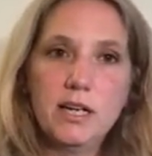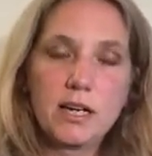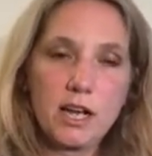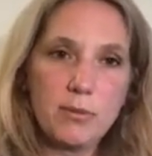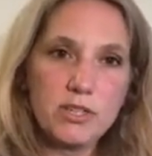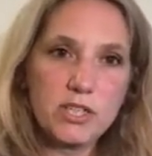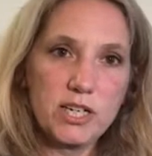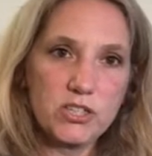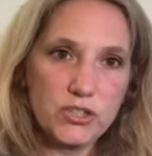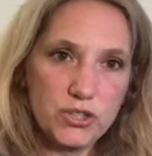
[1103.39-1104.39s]
climate
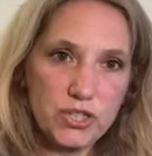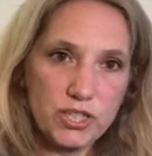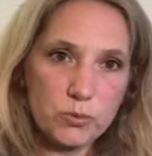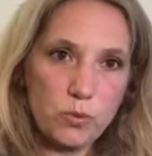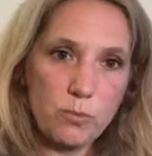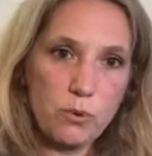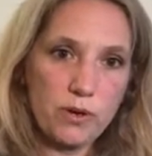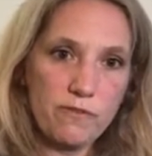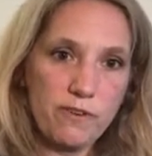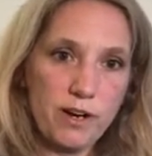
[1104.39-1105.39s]
change to just
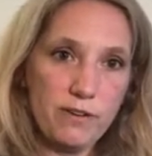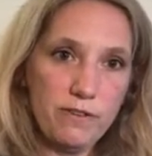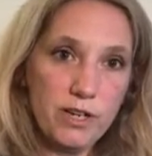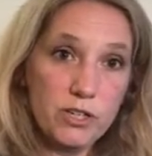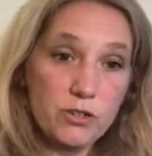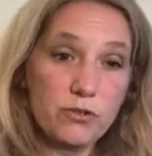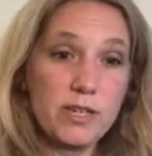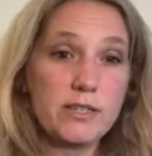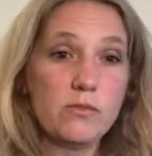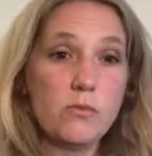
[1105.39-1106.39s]
1.5
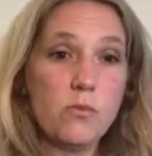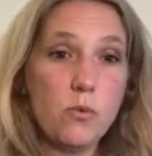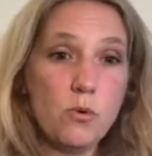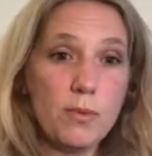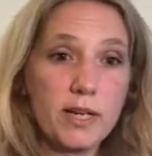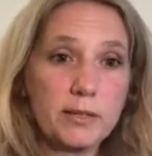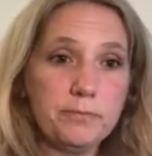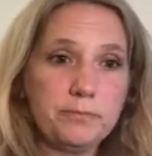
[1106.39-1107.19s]
degrees of warming.